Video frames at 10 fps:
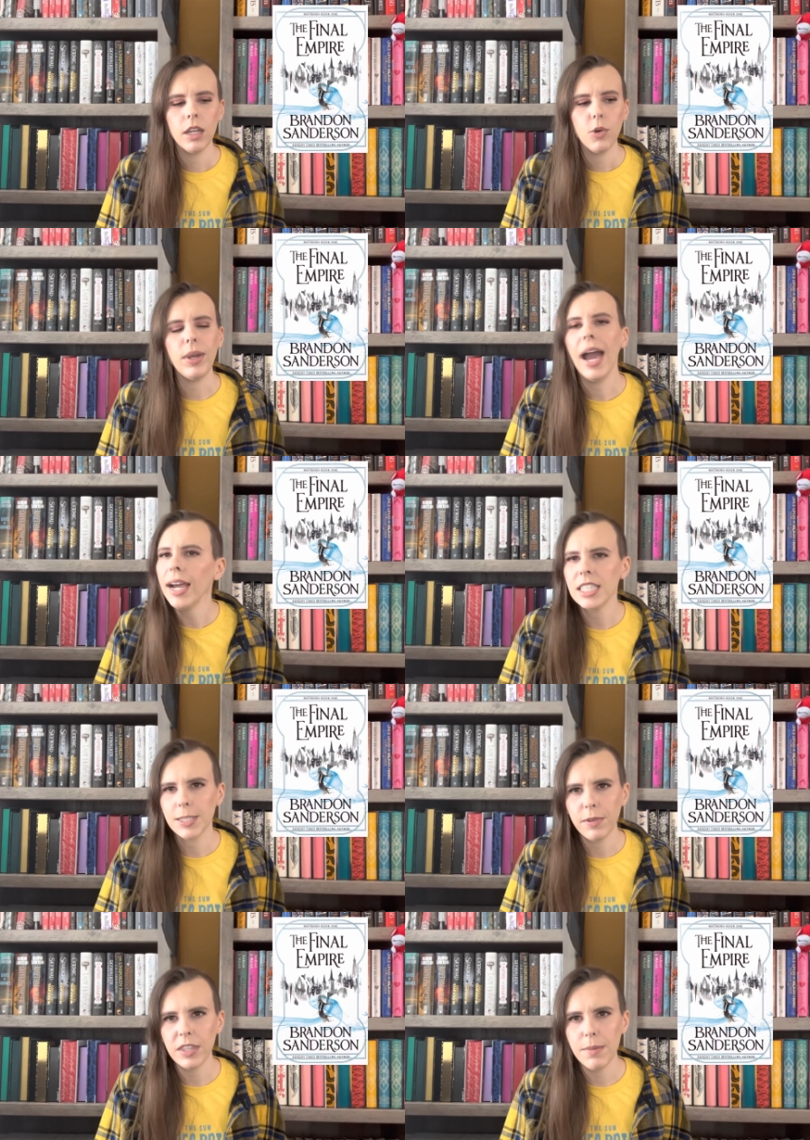We had
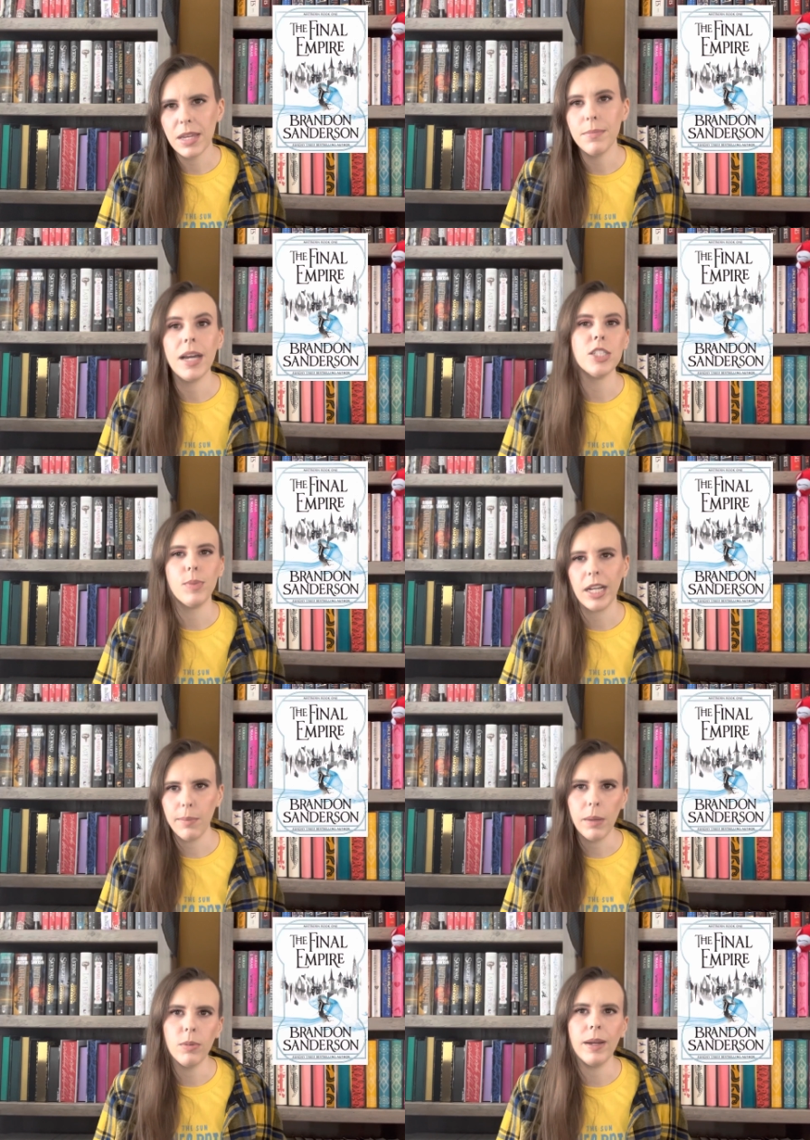some of them in mass market
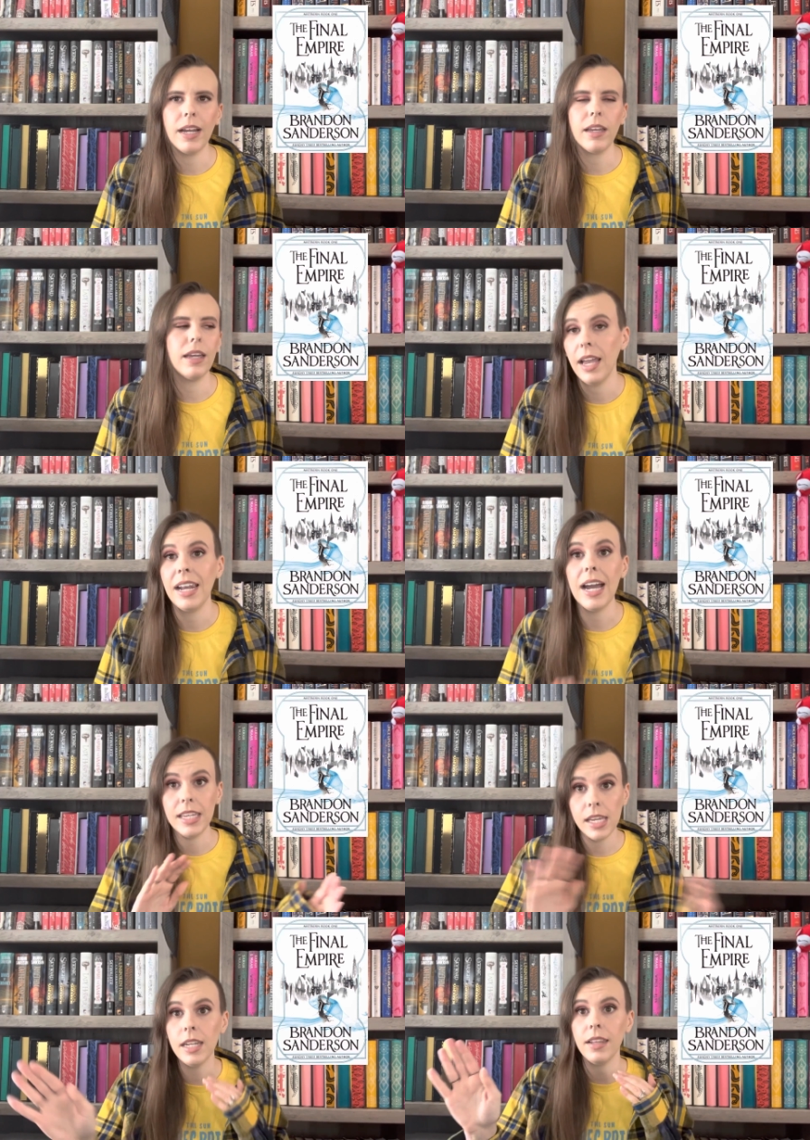paperback, and I
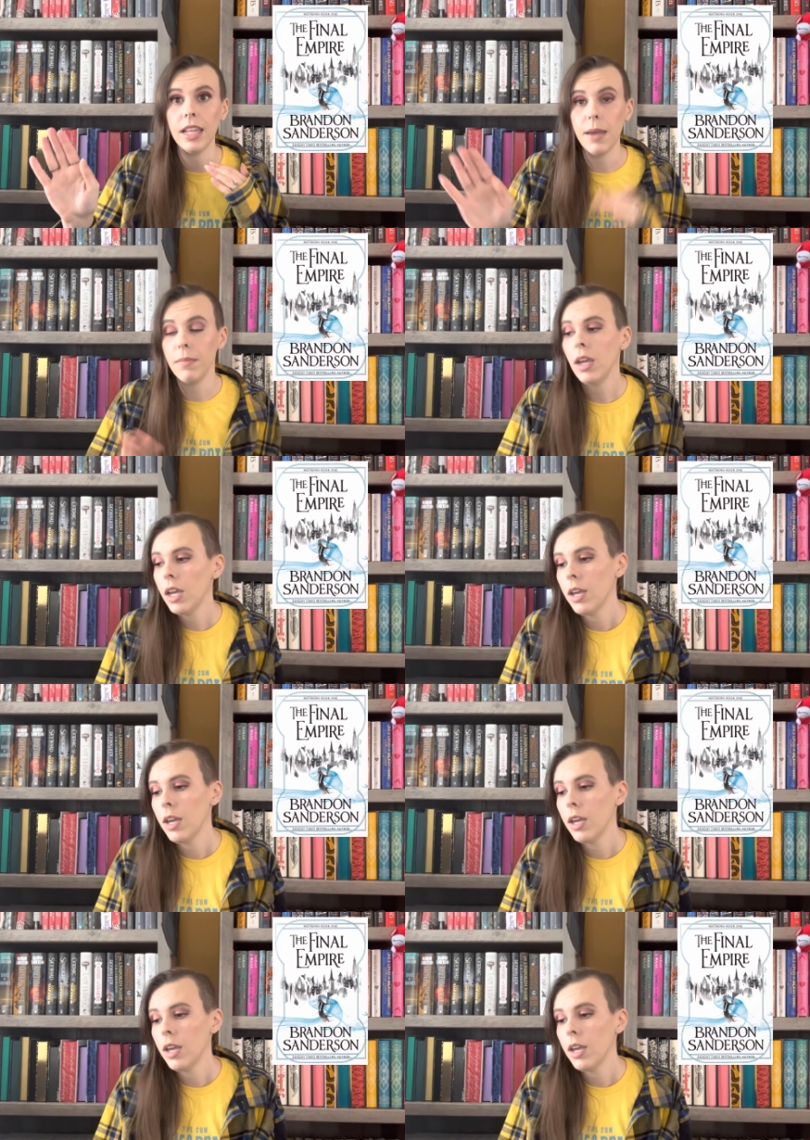yeeted them